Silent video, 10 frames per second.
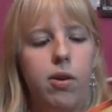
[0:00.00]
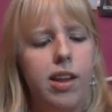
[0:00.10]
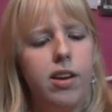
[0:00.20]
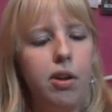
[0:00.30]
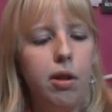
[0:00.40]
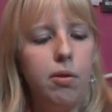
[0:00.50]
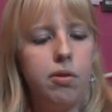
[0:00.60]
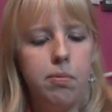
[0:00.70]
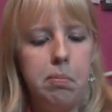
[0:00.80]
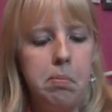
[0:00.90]
It actually
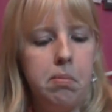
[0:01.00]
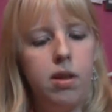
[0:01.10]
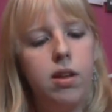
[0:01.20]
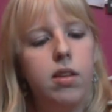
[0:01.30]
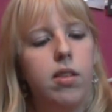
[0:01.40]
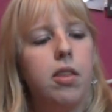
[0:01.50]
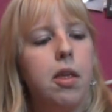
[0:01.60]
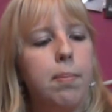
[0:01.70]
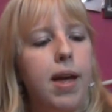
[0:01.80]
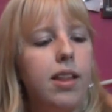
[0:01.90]
looks not
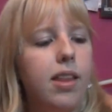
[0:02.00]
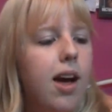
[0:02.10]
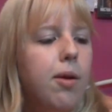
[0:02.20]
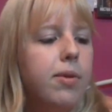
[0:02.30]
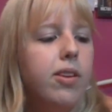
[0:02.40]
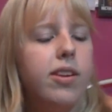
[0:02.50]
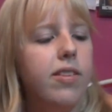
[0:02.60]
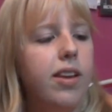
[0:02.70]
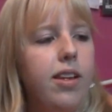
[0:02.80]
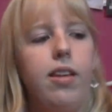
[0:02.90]
that bad now, but you can
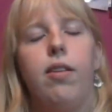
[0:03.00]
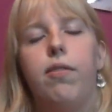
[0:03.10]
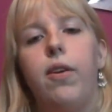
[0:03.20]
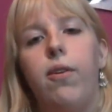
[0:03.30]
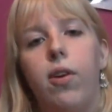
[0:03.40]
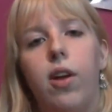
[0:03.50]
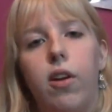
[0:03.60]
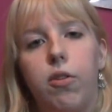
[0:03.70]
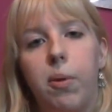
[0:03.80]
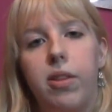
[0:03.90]
see a few
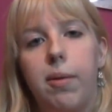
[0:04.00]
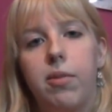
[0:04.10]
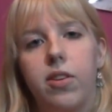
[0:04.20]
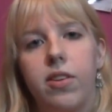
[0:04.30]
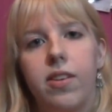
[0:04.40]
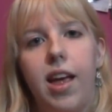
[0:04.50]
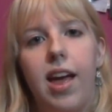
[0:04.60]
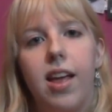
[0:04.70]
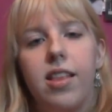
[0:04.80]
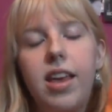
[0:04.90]
small damages,
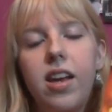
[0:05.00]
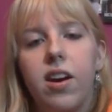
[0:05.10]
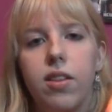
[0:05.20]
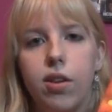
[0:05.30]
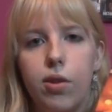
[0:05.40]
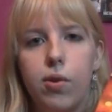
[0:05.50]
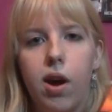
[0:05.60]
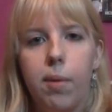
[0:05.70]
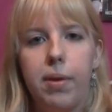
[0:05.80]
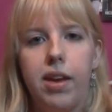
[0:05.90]
and he got a new
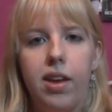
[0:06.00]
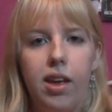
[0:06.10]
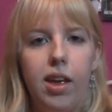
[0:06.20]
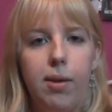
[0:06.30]
copy